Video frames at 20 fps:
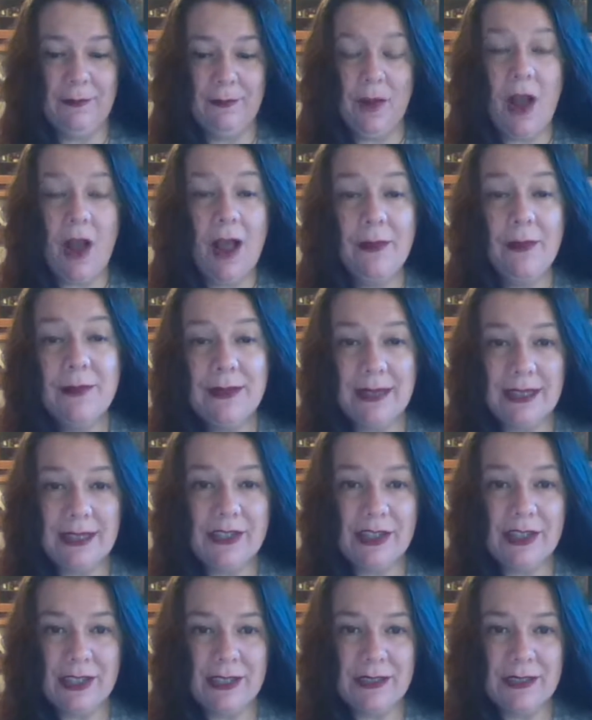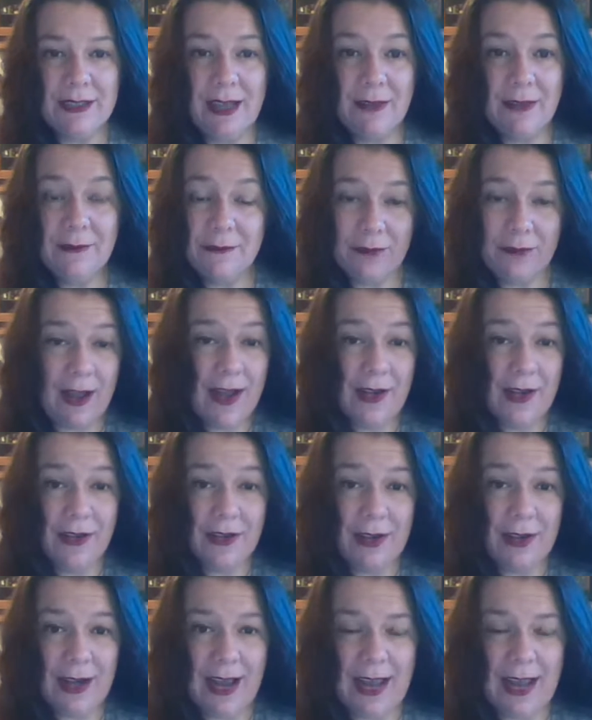combination of fire,